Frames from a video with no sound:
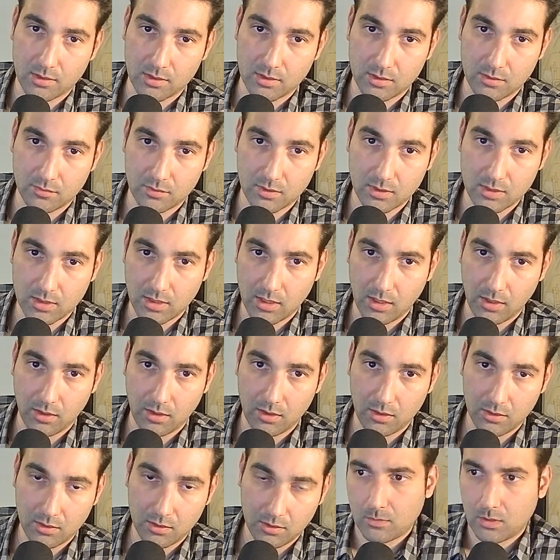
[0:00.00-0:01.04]
of
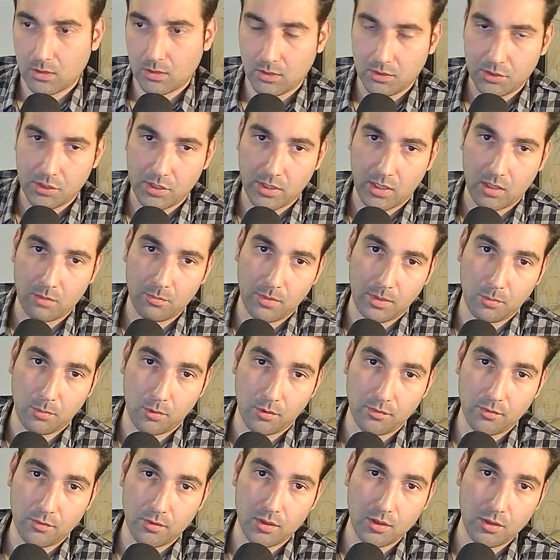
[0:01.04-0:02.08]
designing. Check out my
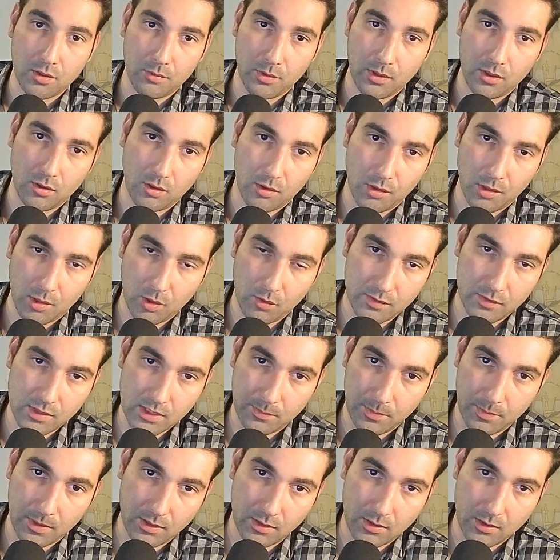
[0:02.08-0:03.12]
portfolio at
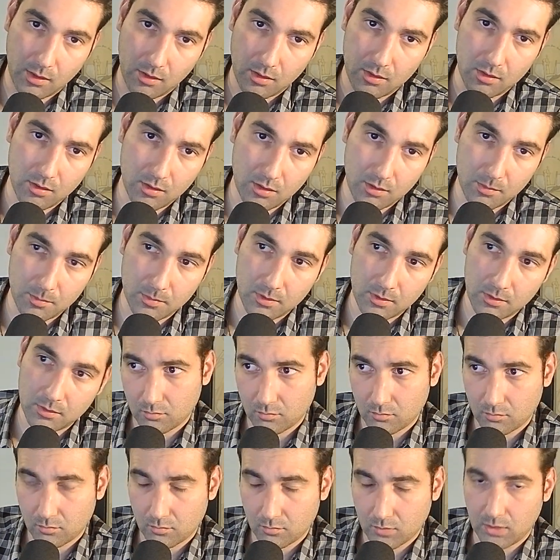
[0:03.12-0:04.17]
hovsepyan.com.
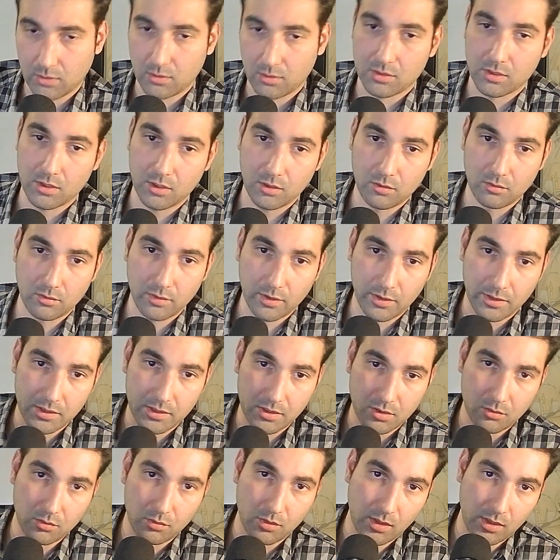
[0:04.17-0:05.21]
And I'll see you very
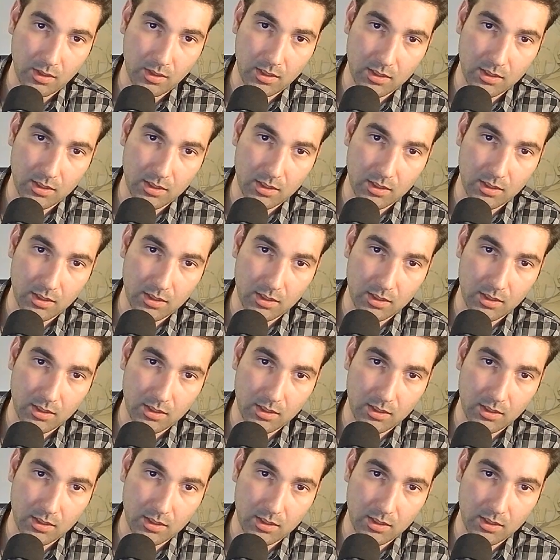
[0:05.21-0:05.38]
soon in the next